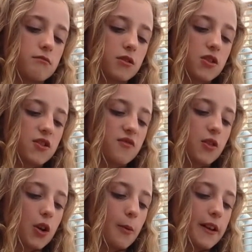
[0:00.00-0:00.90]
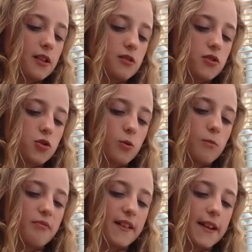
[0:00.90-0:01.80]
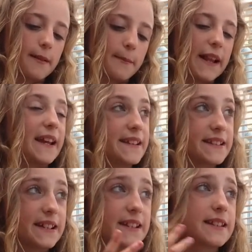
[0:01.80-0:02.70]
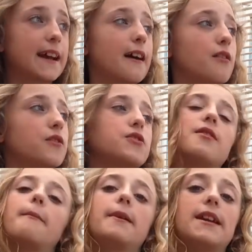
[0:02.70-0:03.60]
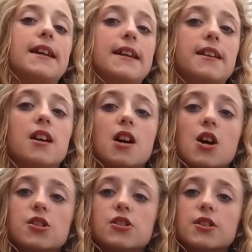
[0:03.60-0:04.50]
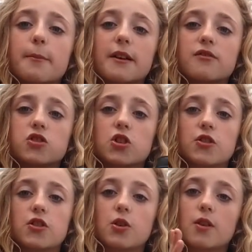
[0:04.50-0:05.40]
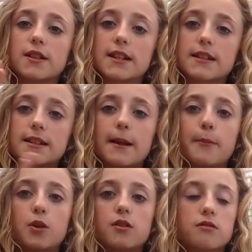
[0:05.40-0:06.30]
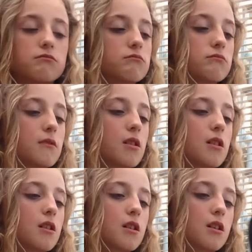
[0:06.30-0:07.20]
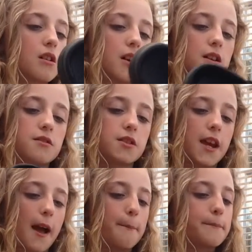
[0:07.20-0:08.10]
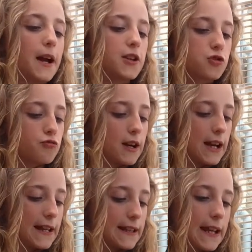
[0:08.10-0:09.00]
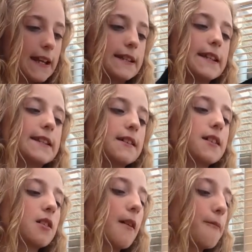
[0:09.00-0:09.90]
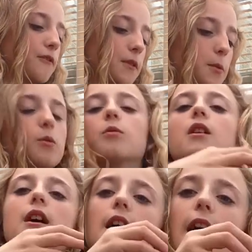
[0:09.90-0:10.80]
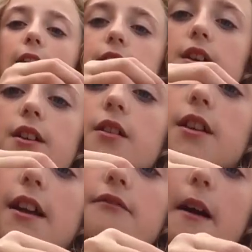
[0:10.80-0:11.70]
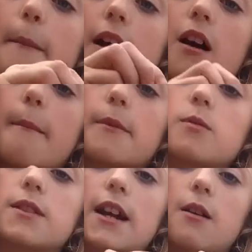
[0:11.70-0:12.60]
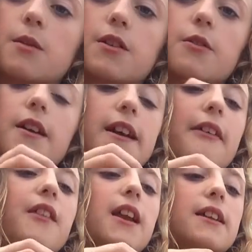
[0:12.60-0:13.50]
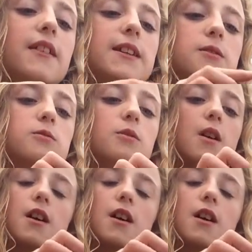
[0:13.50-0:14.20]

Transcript: just for going short print places like out the trampoline. Just a bit of shoe that you can slip on and yeah, I just really like these. These are comfortable and you can have that bit up or down and you can get like the little